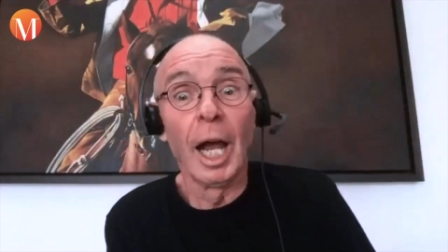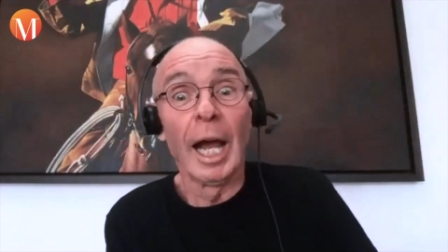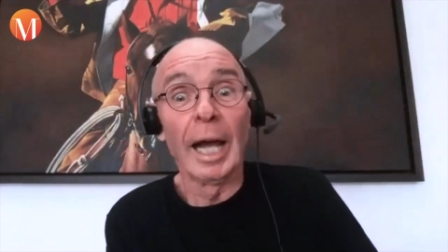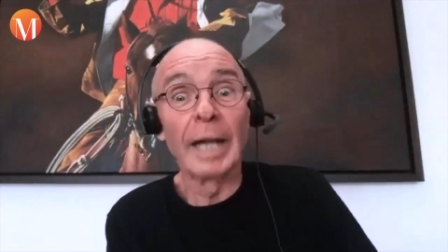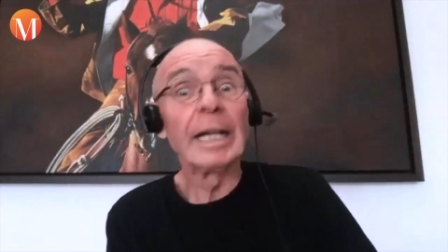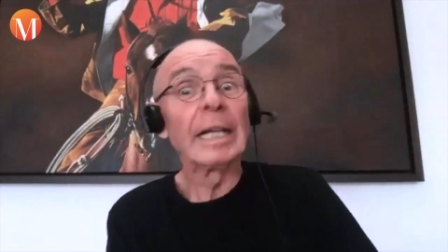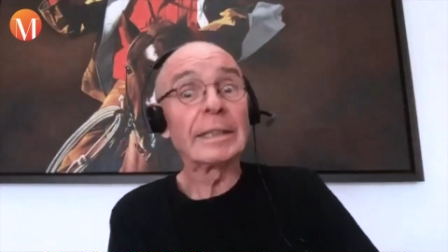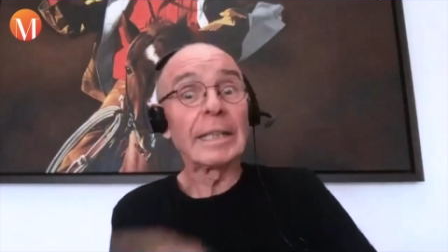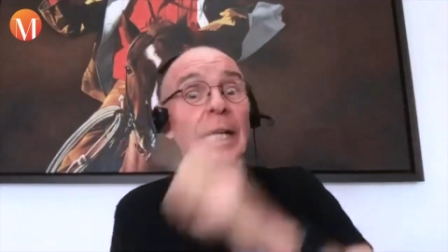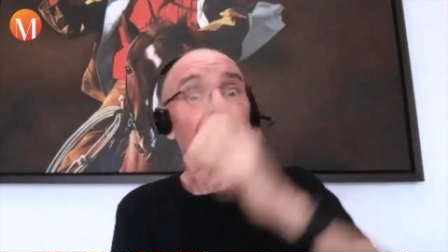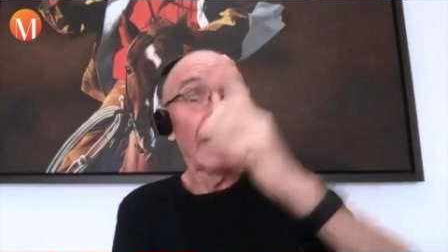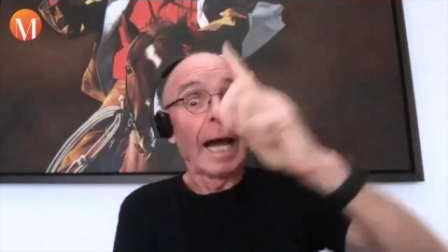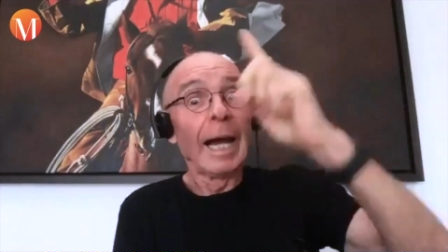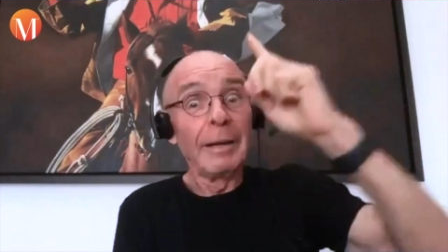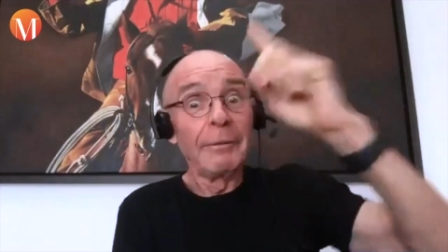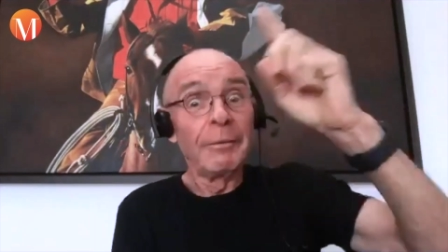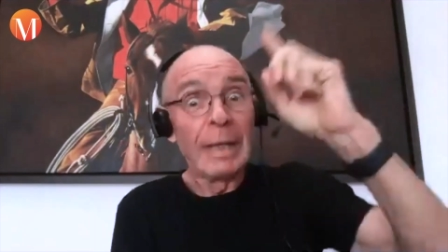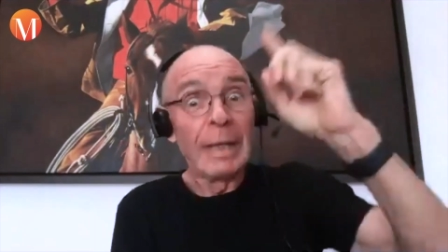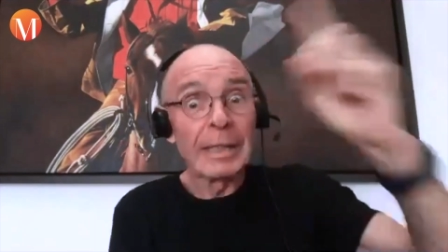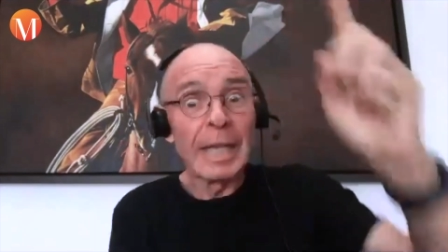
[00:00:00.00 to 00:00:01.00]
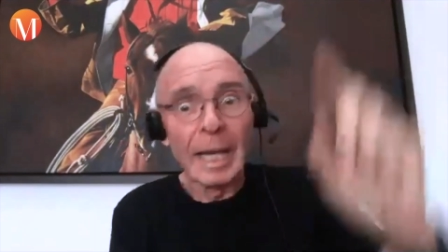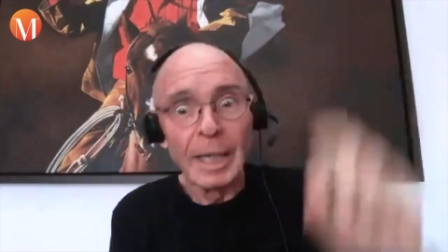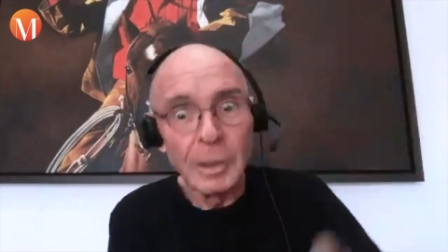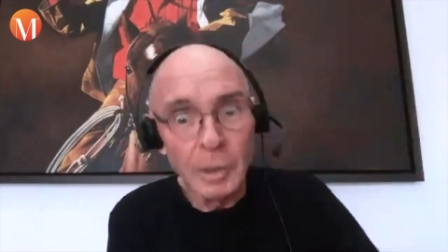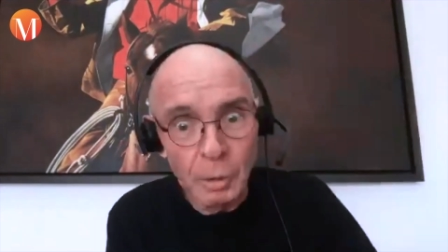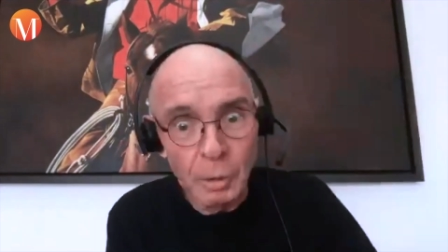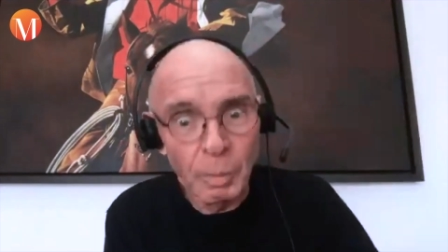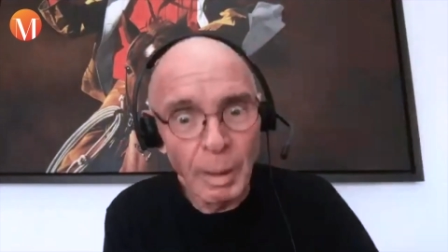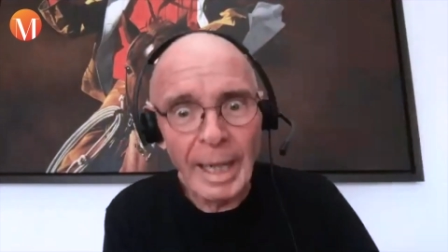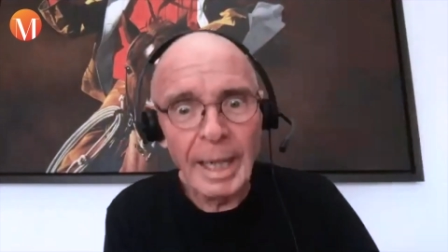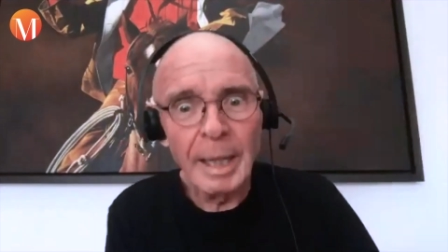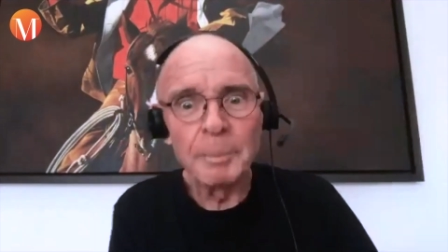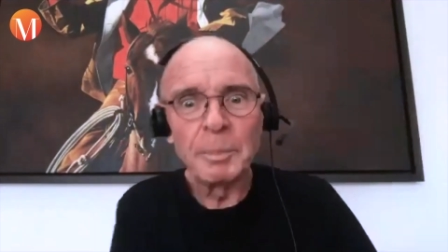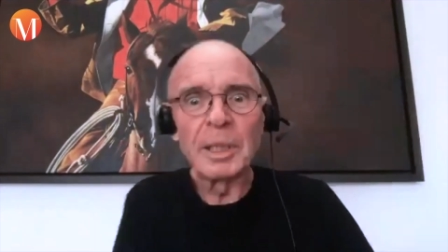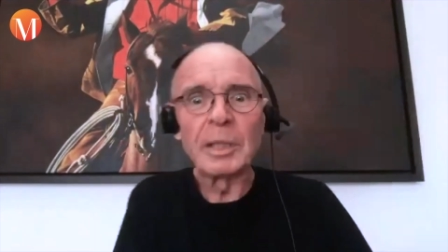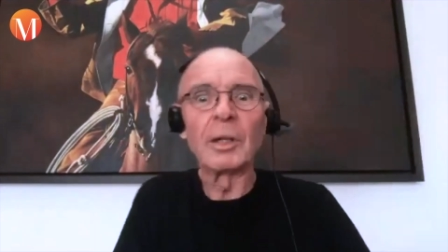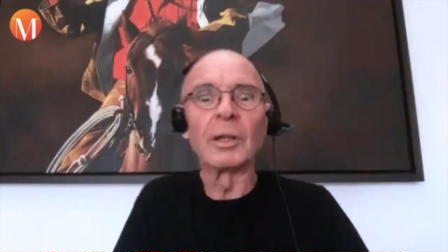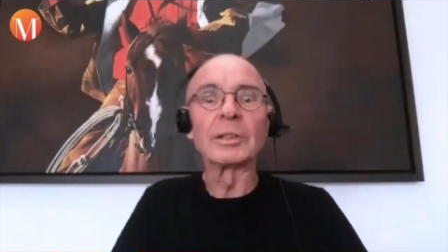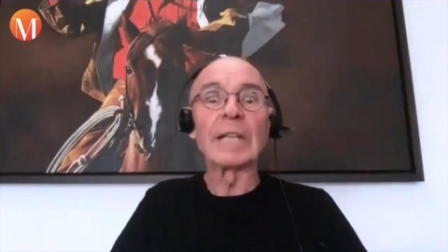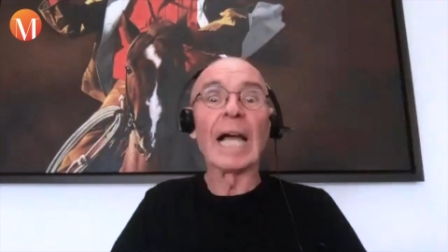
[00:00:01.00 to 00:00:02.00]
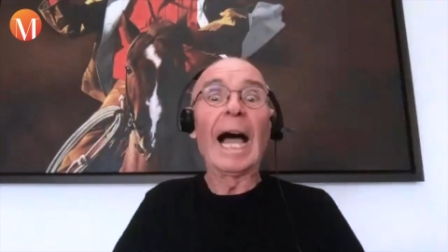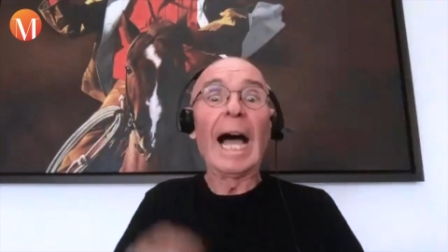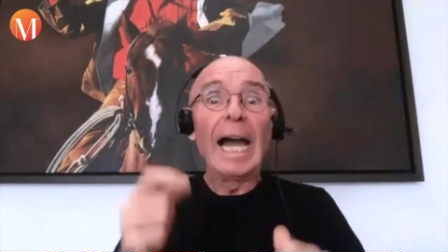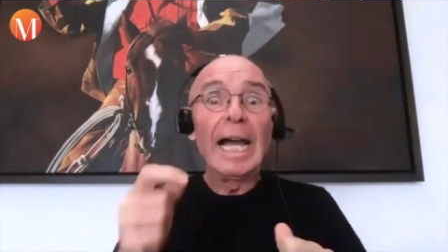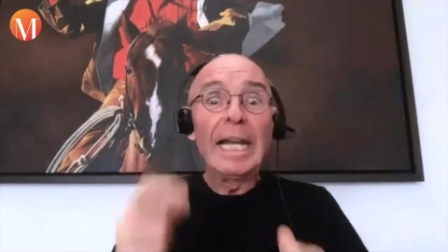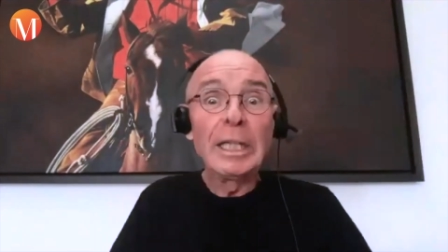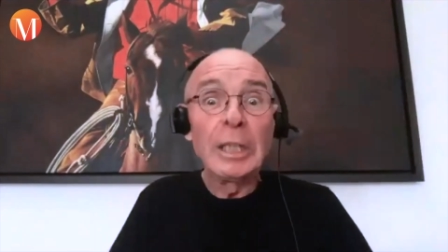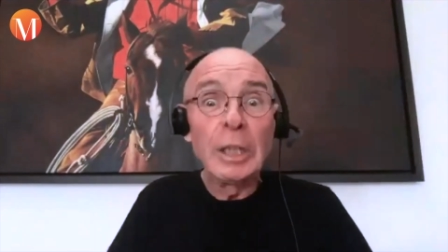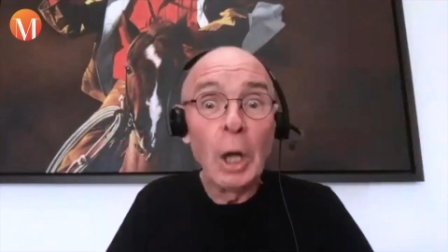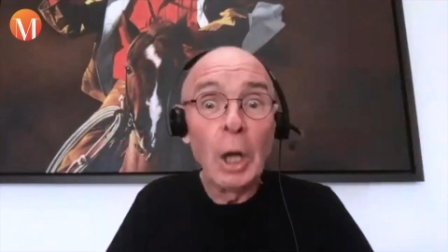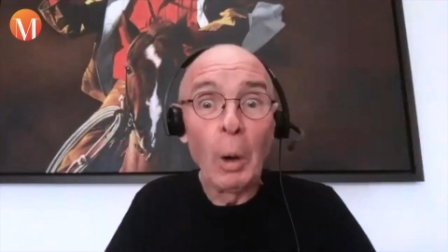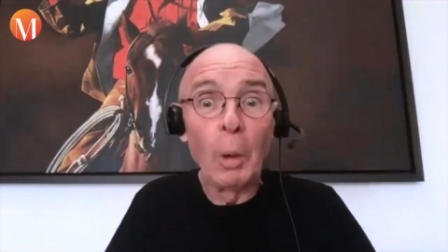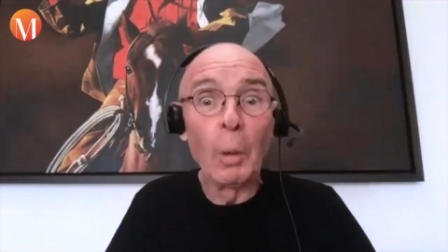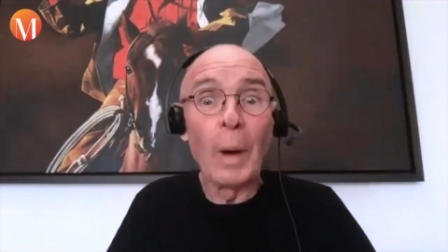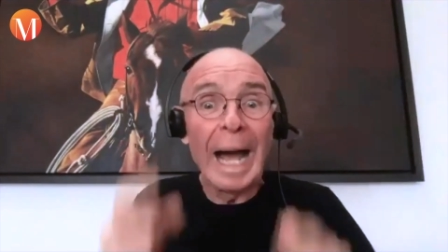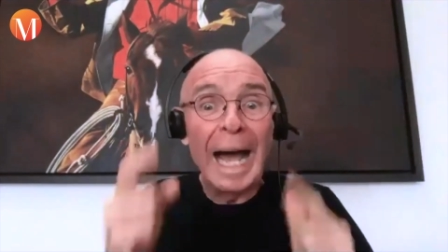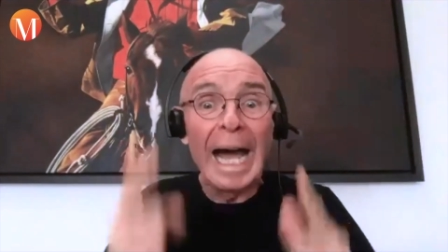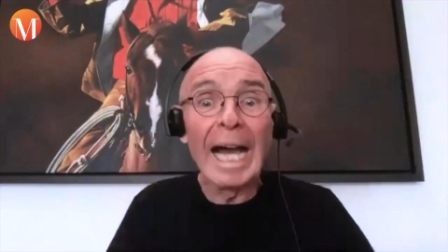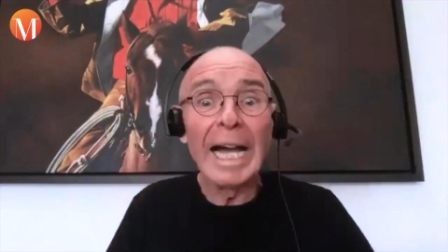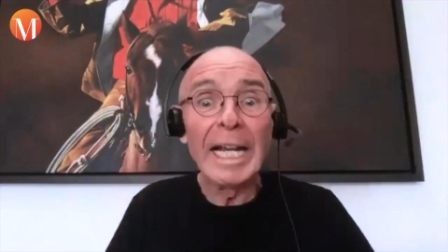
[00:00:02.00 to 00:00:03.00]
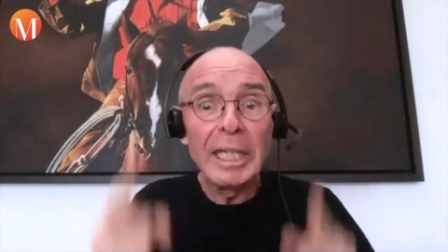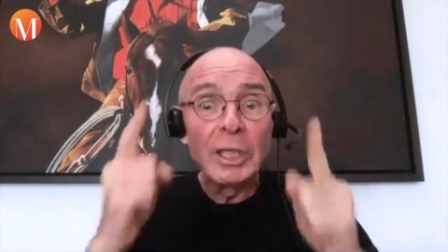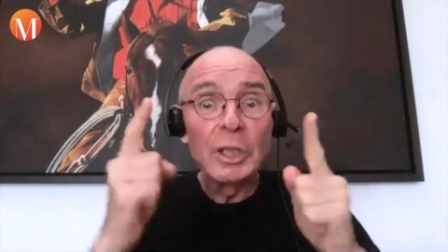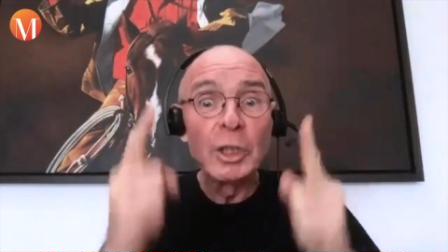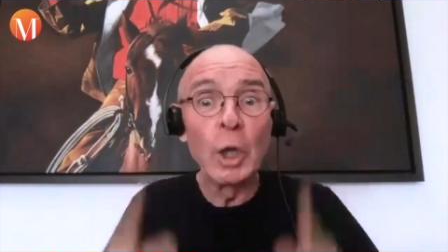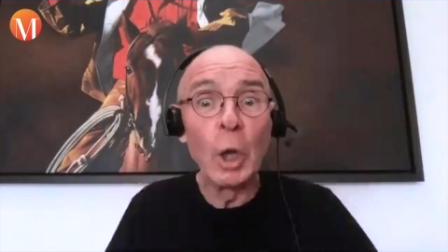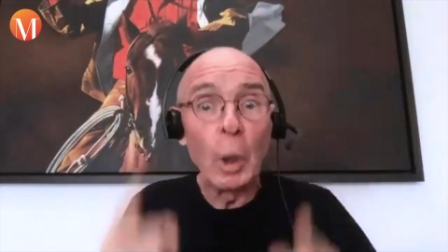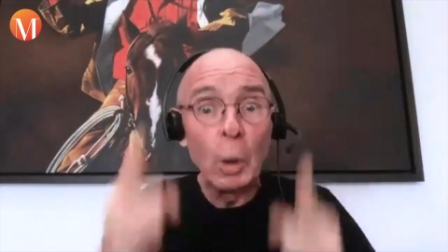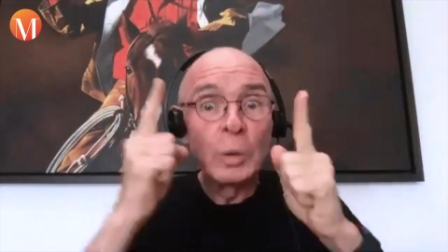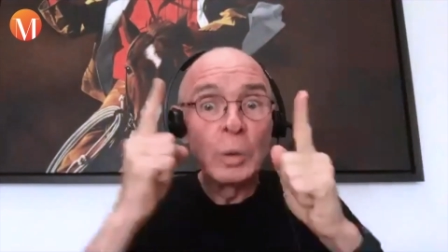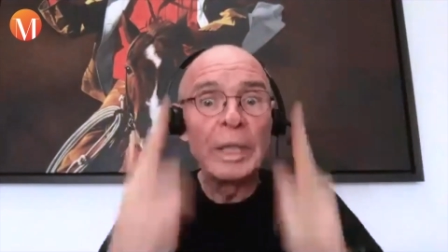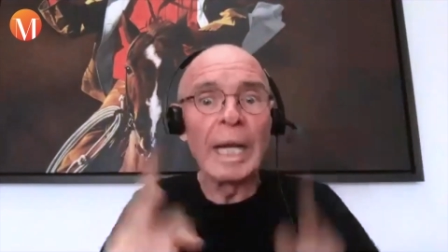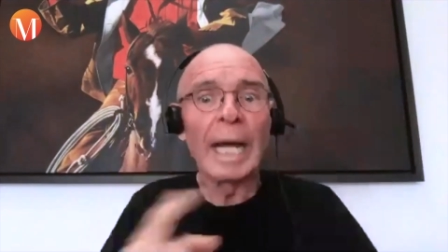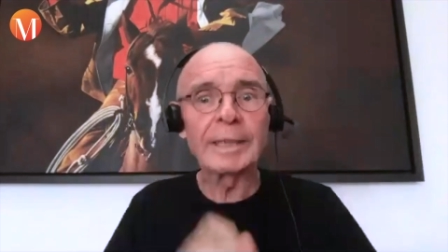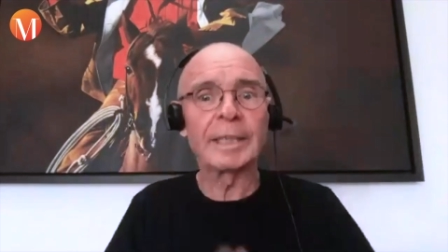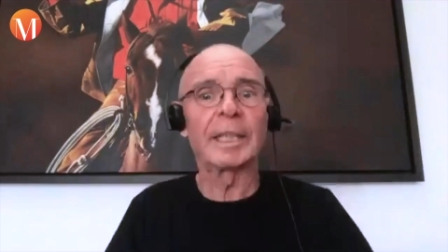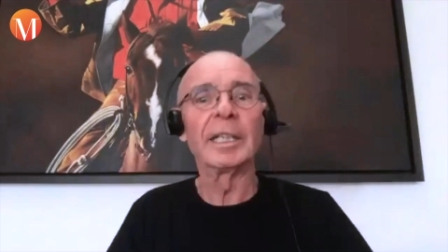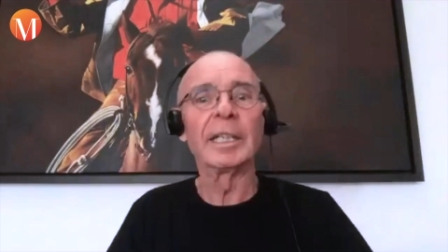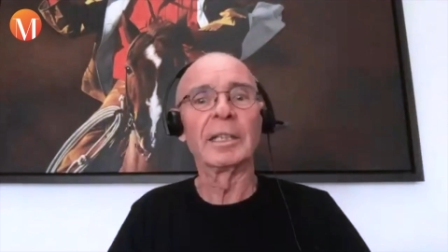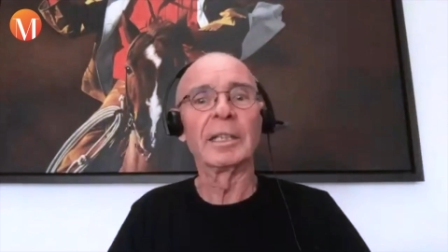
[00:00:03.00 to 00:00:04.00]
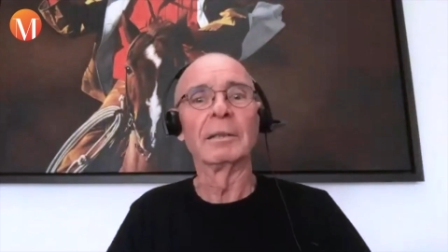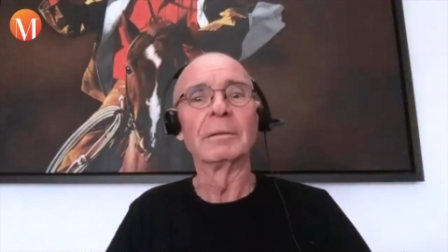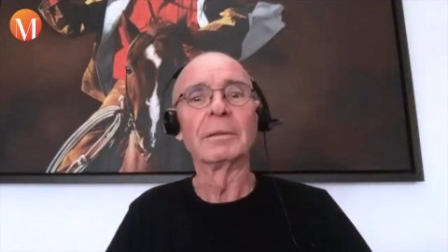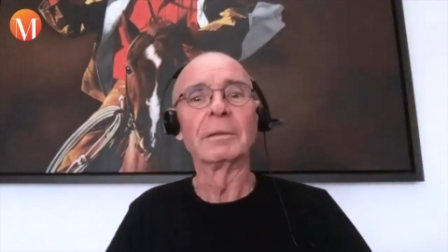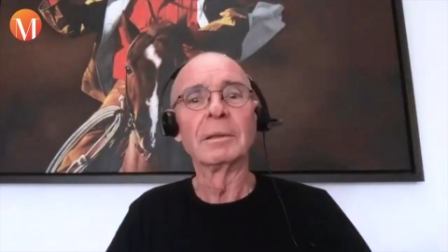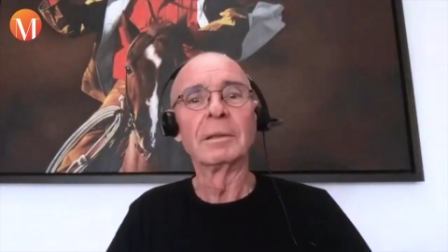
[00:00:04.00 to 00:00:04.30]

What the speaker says: And I said, "I will tell you why, because I know nothing.